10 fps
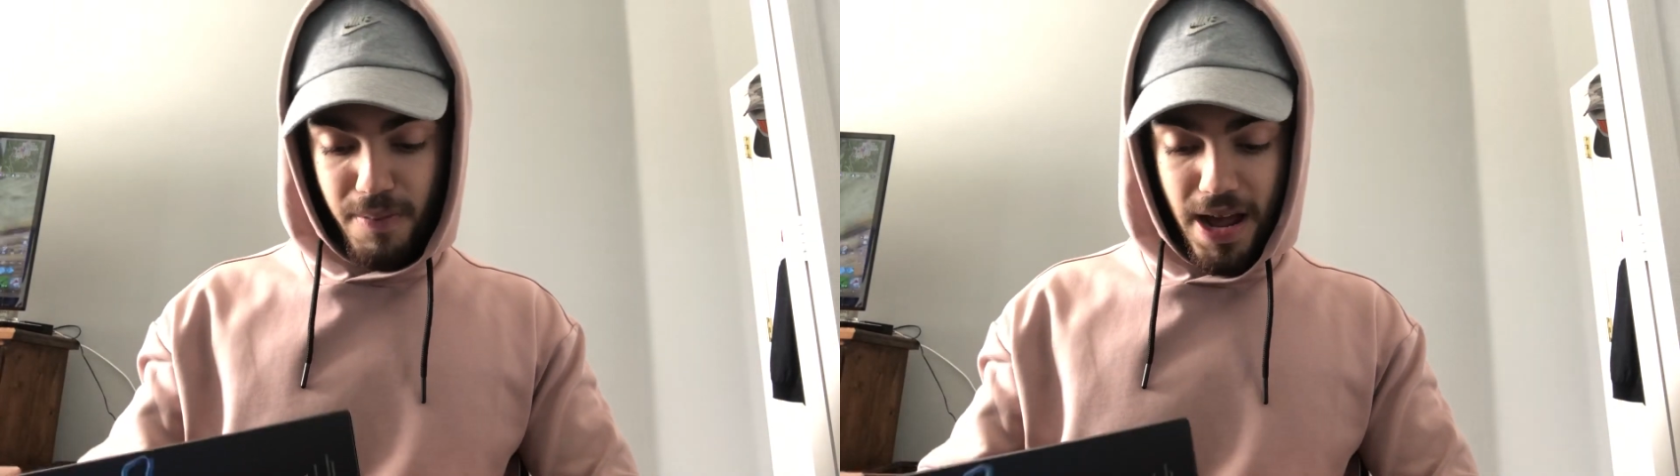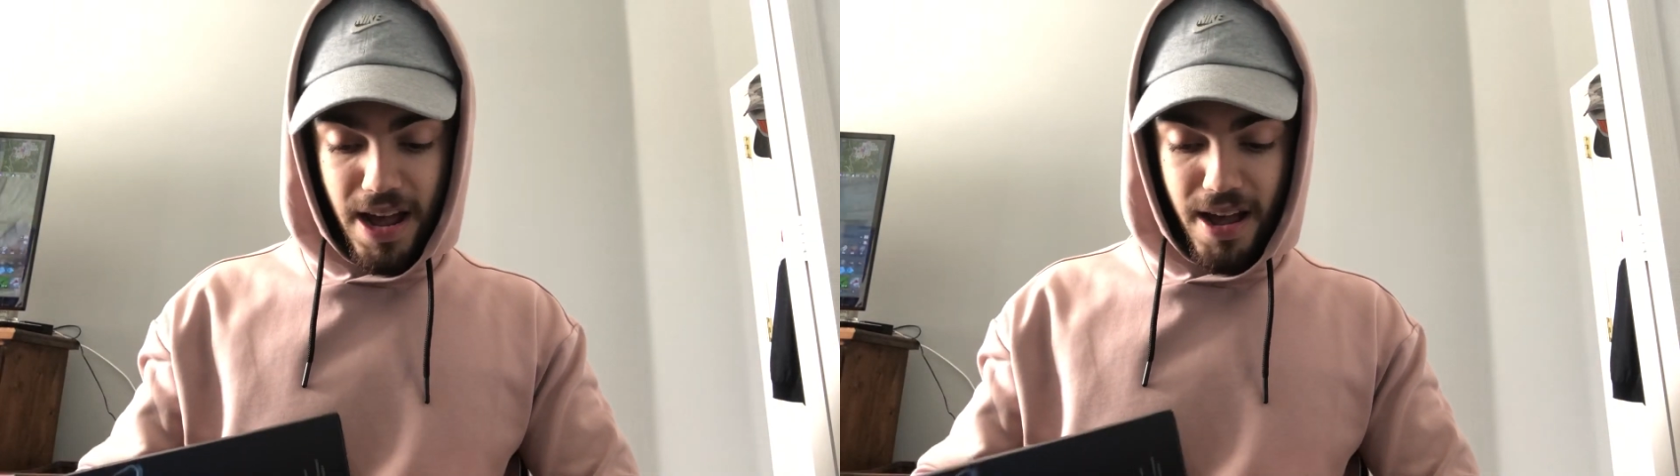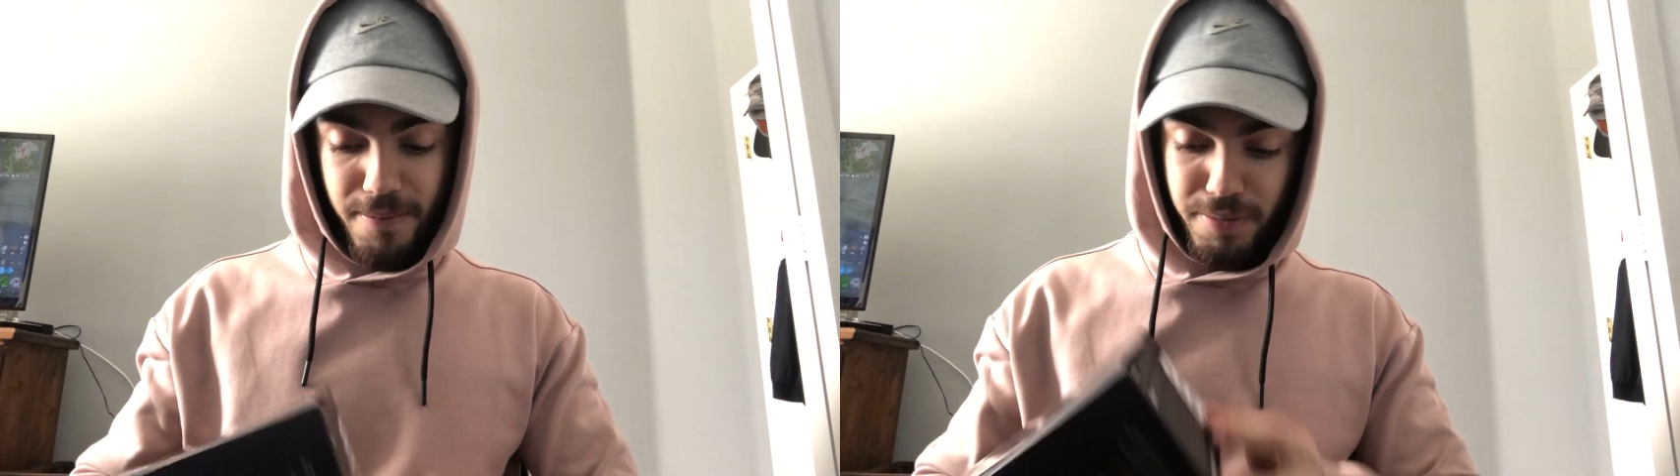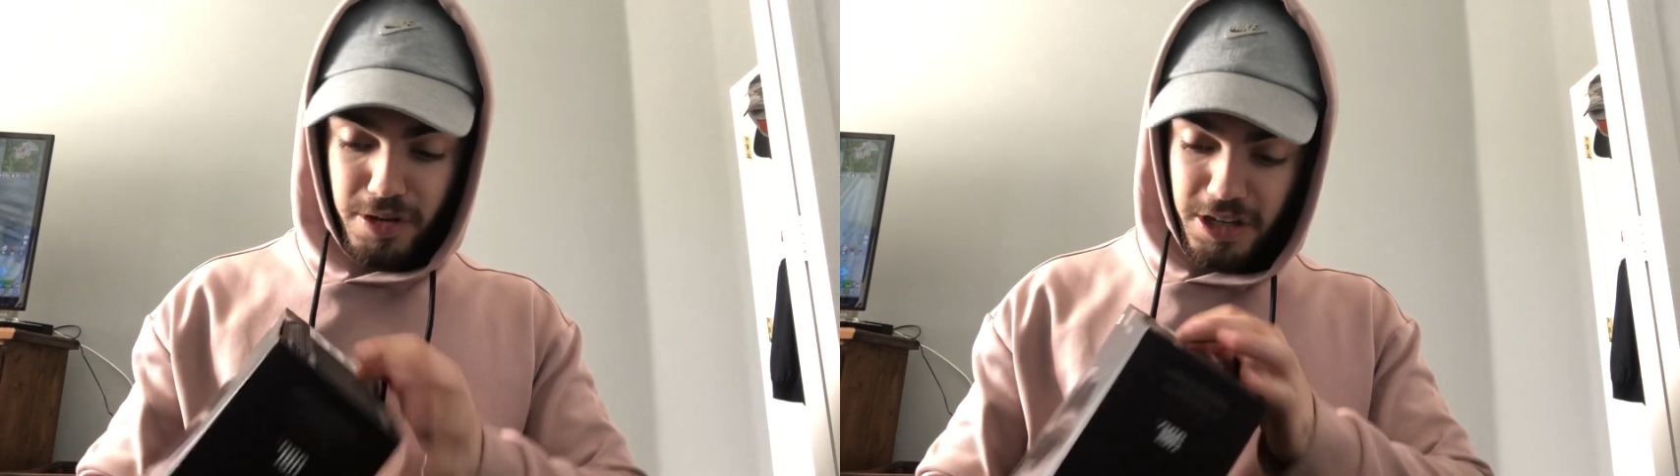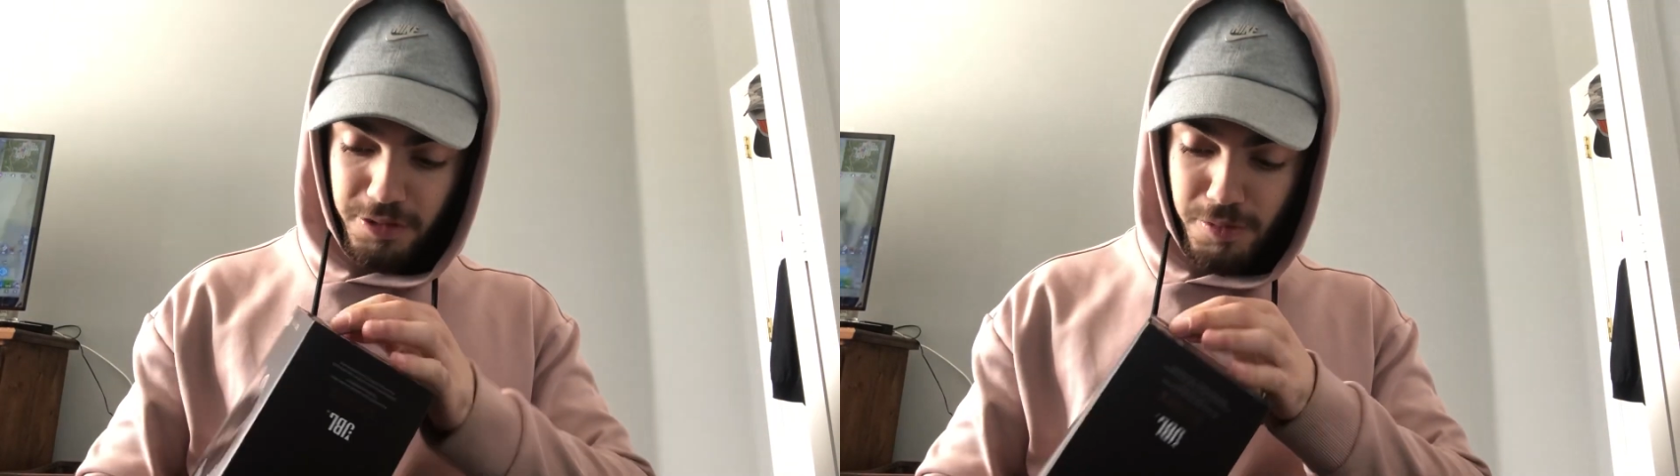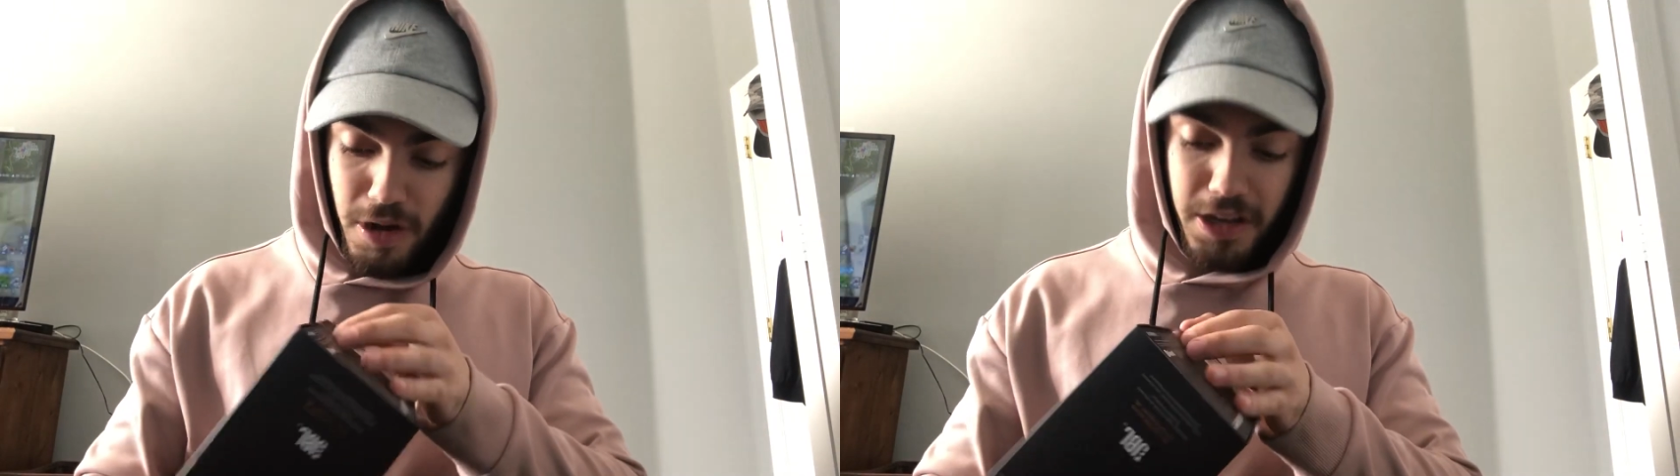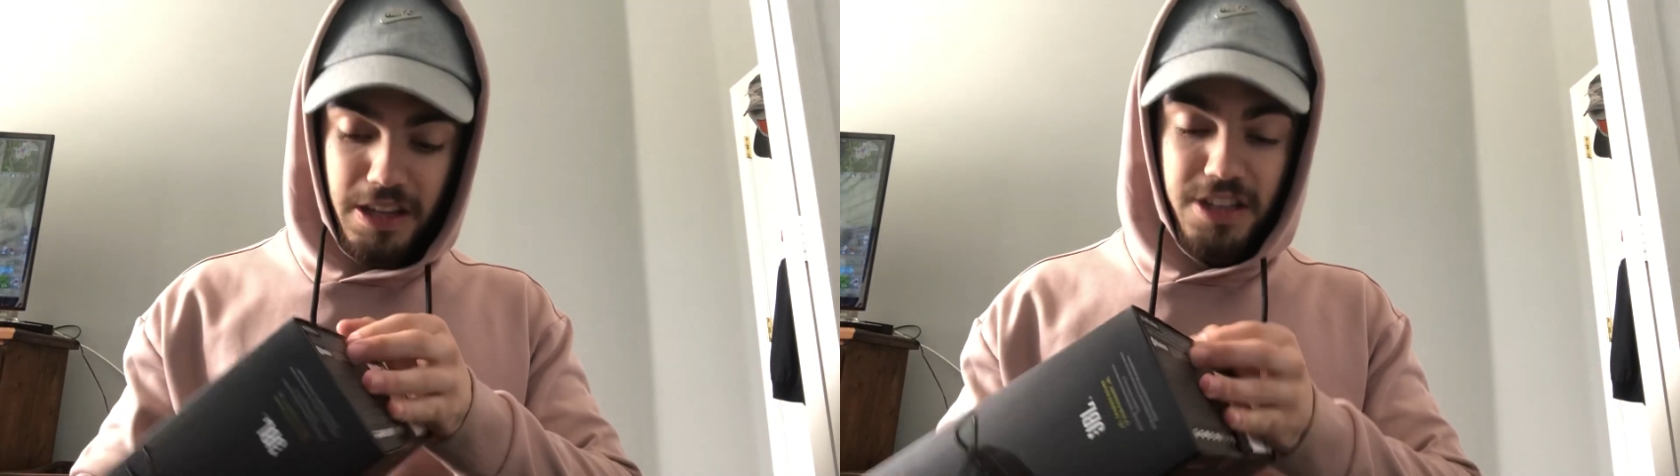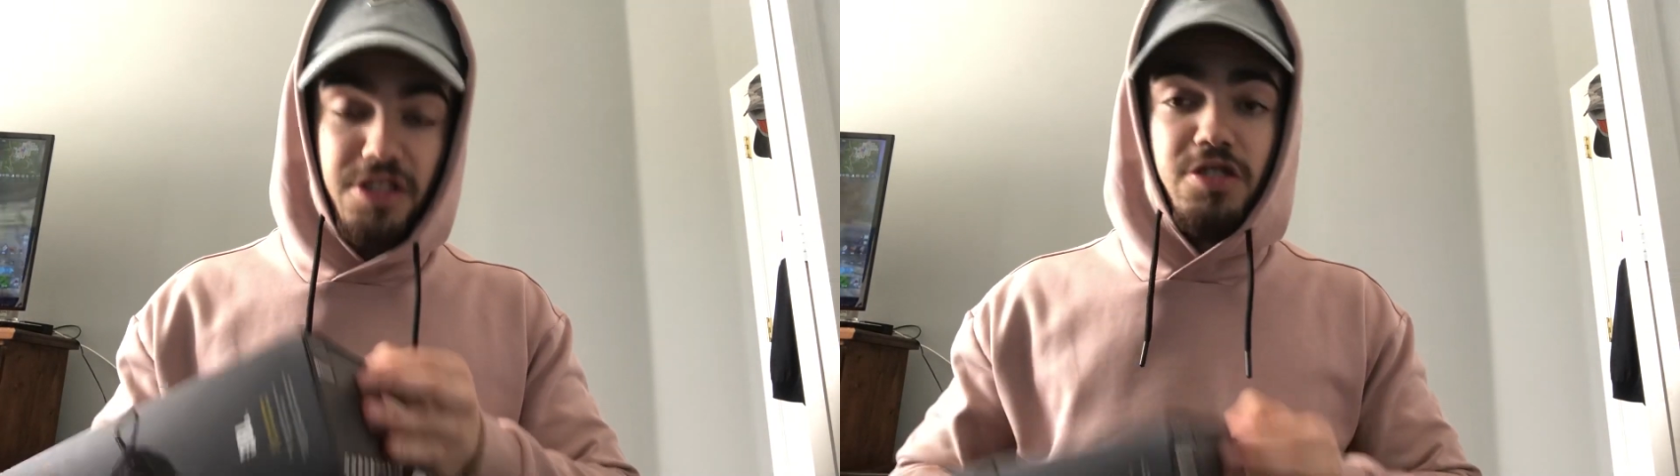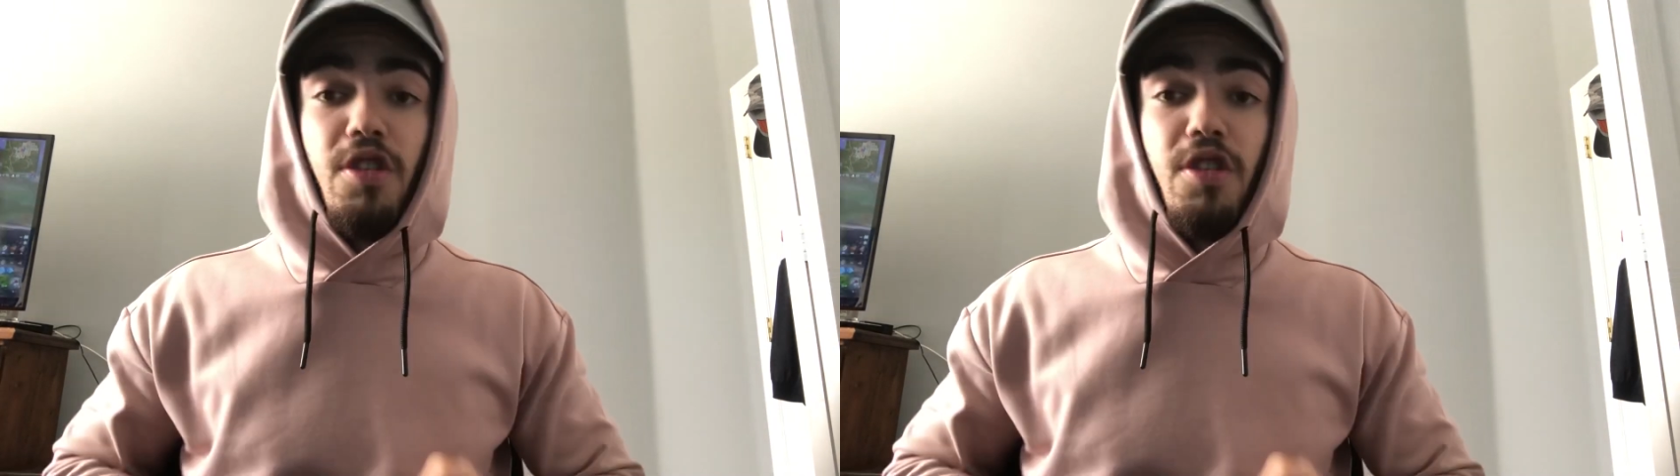Project Rock Edition.